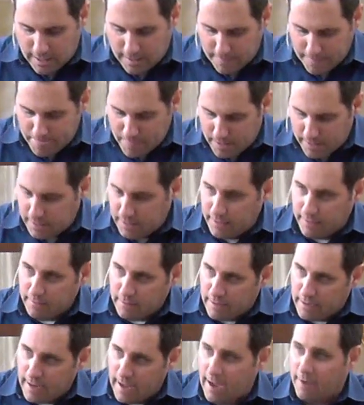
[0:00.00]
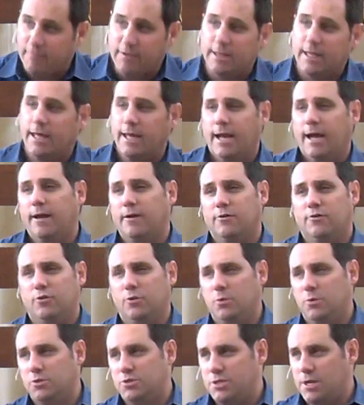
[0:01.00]
Um, and, and, having that
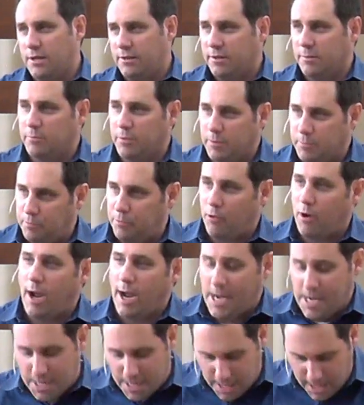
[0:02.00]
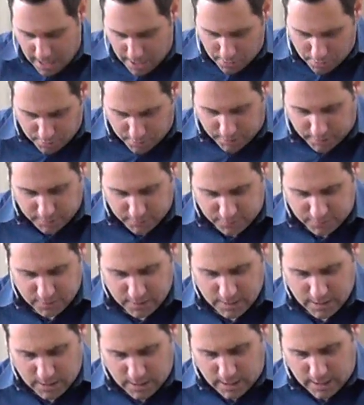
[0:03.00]
attitude is nothing but pride and
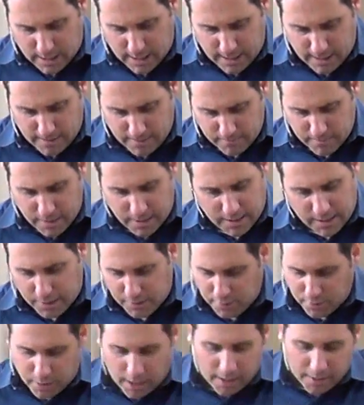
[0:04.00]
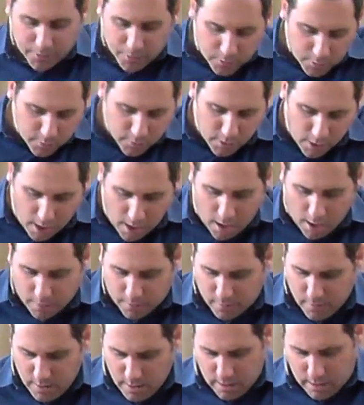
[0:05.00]
arrogance. Um, and, and, you're not going to
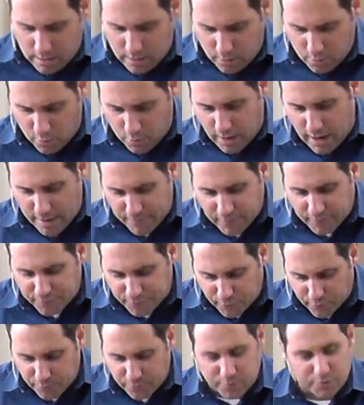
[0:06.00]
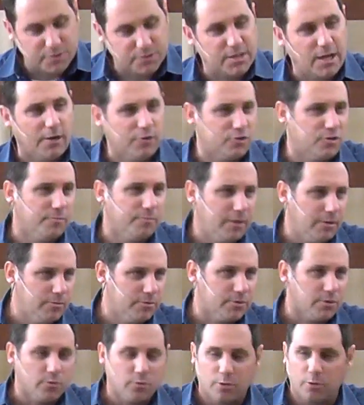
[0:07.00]
long uh, or have a fervent desire to
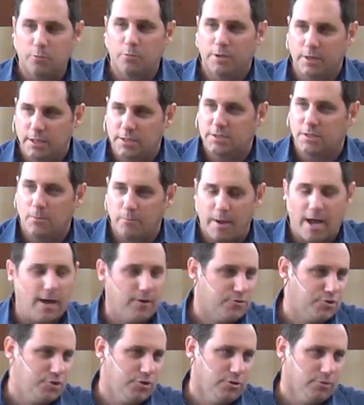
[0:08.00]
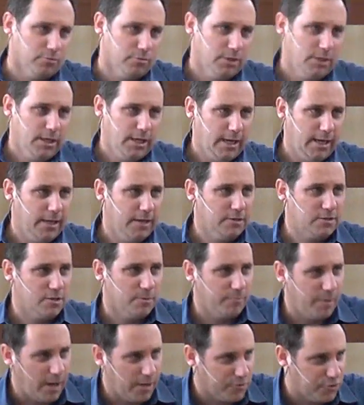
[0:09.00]
be with the Lord when it's about you and
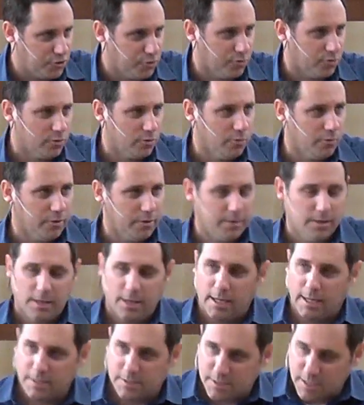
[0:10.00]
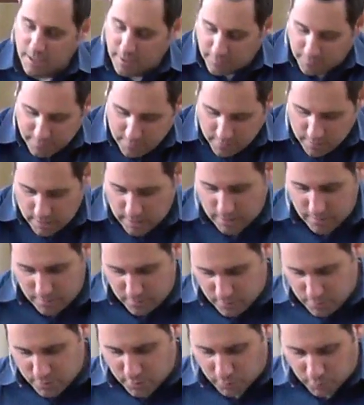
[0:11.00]
it's about your glory instead of
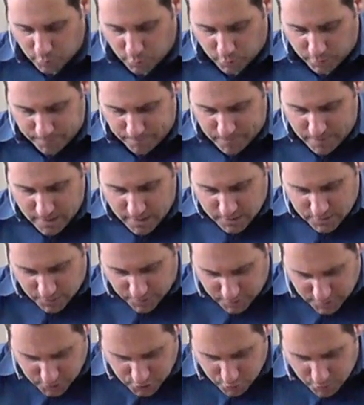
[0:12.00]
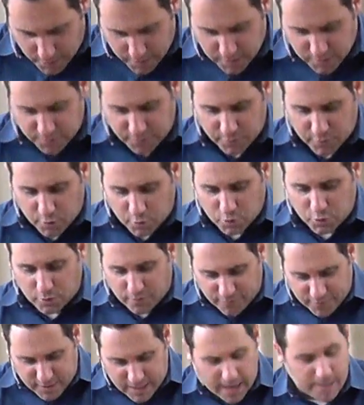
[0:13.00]
uh, the Lord. So, this crown is for
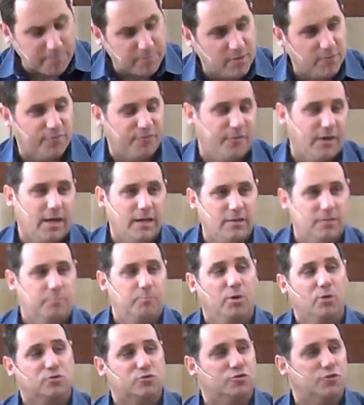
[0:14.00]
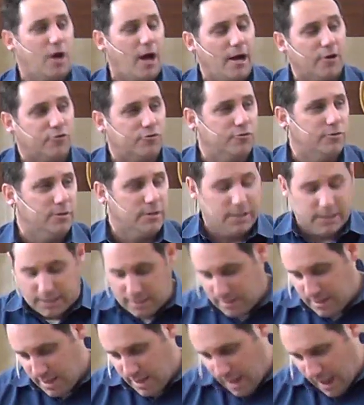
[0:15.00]
those who have kept the faith both
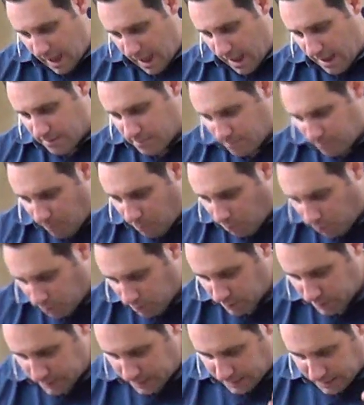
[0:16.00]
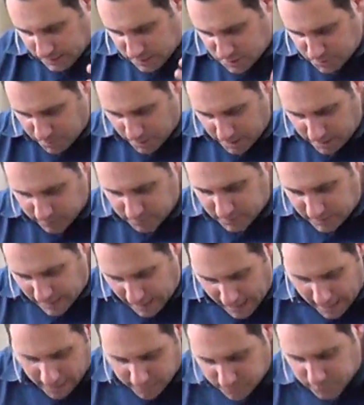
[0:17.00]
doctrinally and morally in spite of
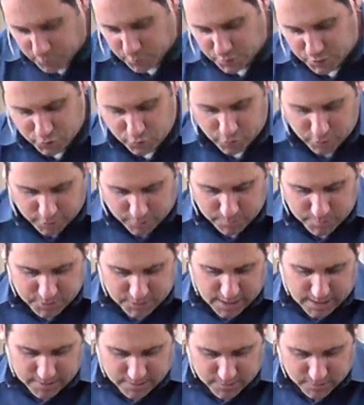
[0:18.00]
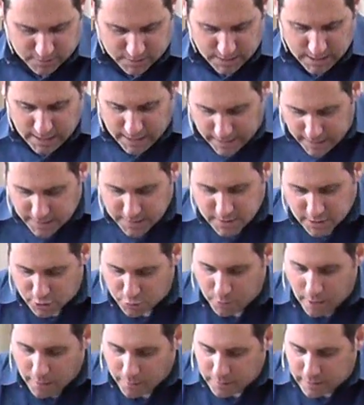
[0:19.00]
the adverse circumstances. It
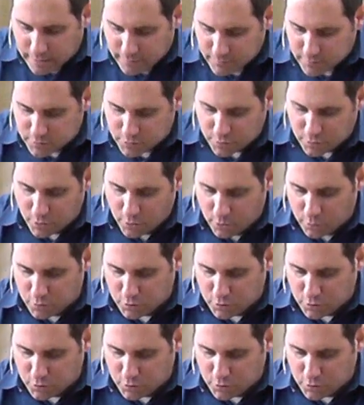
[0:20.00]
is a crown given to